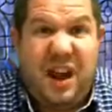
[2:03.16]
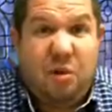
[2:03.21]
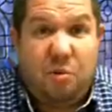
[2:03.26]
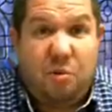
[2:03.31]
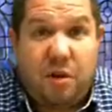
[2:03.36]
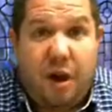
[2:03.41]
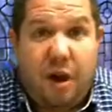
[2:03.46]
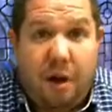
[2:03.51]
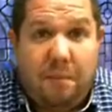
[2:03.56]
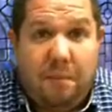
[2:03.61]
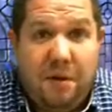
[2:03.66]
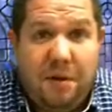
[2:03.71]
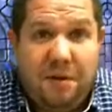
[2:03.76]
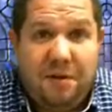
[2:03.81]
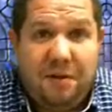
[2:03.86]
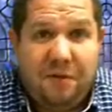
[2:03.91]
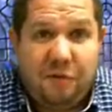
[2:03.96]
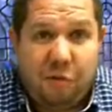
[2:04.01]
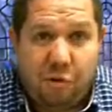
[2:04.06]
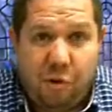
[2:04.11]
outcome
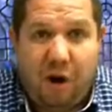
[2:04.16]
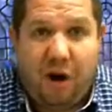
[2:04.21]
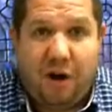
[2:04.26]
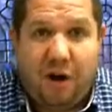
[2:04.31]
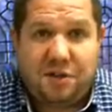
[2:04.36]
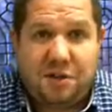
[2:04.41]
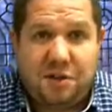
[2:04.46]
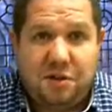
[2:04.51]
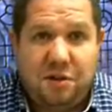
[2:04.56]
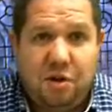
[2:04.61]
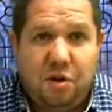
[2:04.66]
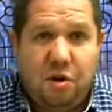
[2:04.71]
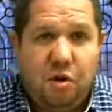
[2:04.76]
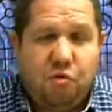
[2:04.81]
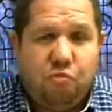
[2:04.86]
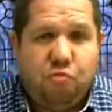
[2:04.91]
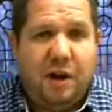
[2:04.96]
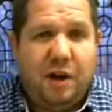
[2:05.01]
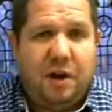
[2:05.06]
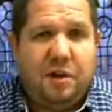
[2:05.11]
for us
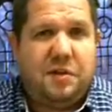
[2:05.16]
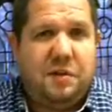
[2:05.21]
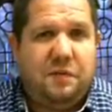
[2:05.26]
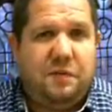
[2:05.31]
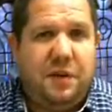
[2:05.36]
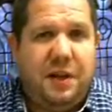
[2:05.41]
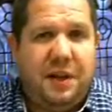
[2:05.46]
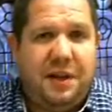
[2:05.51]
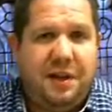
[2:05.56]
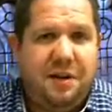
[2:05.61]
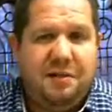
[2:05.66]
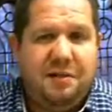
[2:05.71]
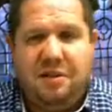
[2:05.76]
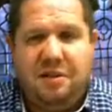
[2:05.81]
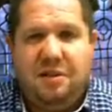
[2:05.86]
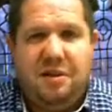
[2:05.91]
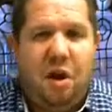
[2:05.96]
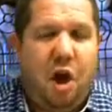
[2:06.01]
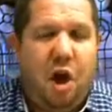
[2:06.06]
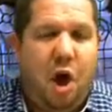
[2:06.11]
relatively
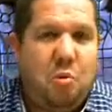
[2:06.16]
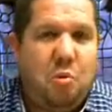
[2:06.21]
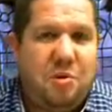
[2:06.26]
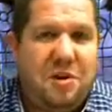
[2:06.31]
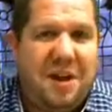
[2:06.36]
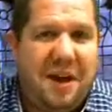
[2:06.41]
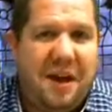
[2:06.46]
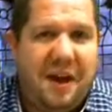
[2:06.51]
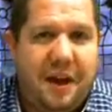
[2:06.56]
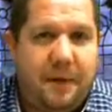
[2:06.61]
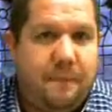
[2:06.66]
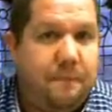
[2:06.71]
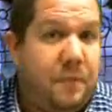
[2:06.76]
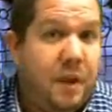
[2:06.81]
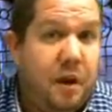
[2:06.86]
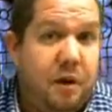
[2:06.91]
okay.